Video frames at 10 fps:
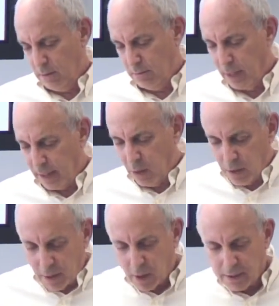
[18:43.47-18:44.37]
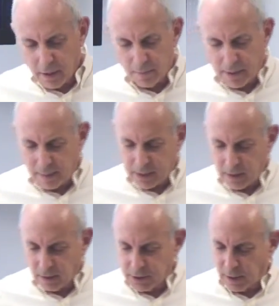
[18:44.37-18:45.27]
But early on in the Obama
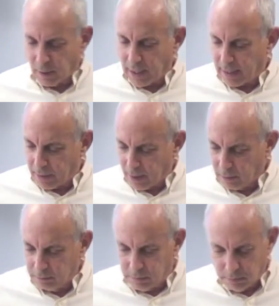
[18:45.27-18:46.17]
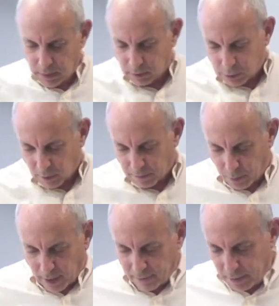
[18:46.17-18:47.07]
years, I had my own, sort of
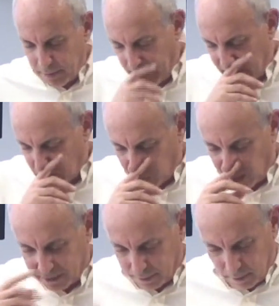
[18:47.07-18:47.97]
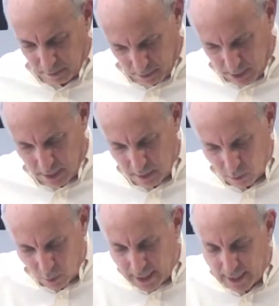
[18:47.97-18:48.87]
private meetings with key
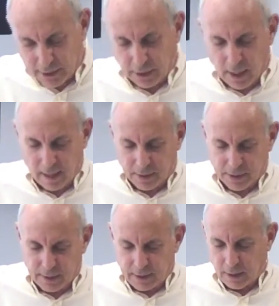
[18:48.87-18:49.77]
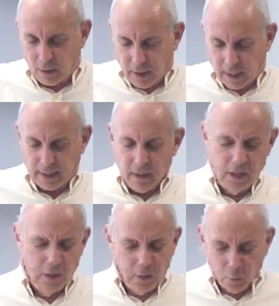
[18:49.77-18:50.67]
White House economists, and they said, okay,
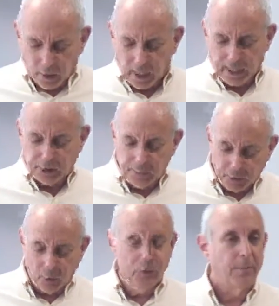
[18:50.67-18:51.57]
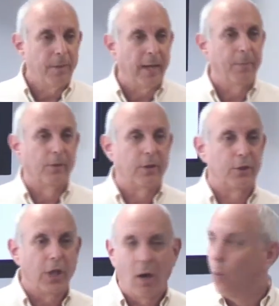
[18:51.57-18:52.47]
we're going to actually produce a paper to
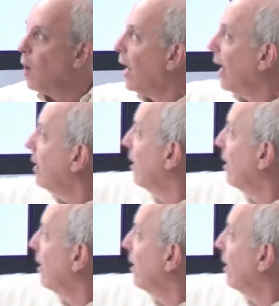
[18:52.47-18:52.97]
show why